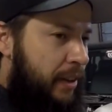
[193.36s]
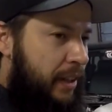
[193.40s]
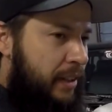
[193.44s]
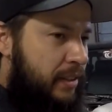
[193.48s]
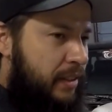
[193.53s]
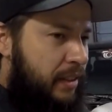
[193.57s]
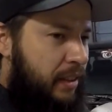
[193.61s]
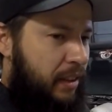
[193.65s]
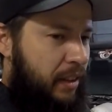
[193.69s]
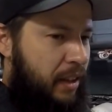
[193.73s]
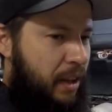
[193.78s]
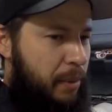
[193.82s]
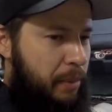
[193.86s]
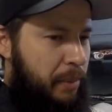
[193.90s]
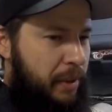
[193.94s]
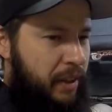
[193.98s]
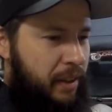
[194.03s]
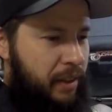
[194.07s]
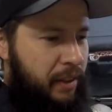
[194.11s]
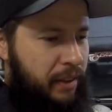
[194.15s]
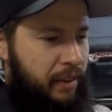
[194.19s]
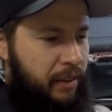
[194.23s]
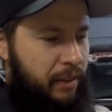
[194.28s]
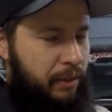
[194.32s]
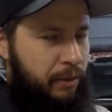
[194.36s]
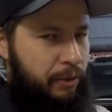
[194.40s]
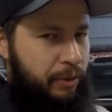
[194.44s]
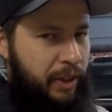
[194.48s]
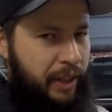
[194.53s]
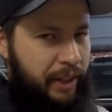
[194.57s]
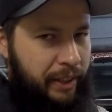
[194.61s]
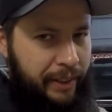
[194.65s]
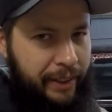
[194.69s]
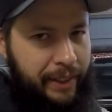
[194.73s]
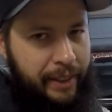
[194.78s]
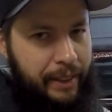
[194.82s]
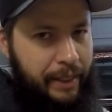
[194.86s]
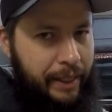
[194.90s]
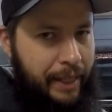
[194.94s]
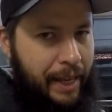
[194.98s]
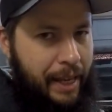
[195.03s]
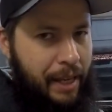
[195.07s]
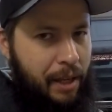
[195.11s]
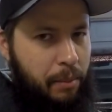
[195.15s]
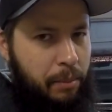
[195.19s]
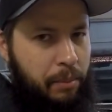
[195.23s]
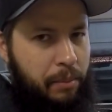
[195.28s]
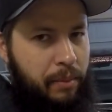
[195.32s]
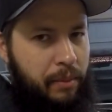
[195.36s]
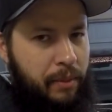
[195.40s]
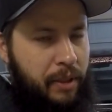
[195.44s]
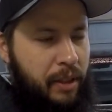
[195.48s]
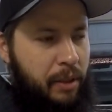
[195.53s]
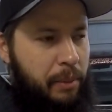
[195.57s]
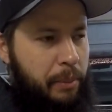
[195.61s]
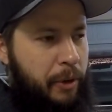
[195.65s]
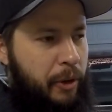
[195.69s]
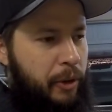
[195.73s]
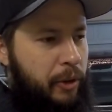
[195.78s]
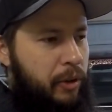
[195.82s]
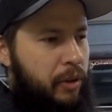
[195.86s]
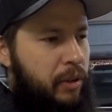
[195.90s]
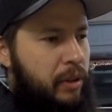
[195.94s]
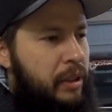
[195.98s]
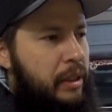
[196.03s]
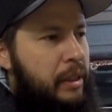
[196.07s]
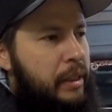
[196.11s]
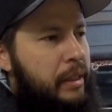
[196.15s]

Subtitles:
that's going to come in, finally getting a cam in the motor.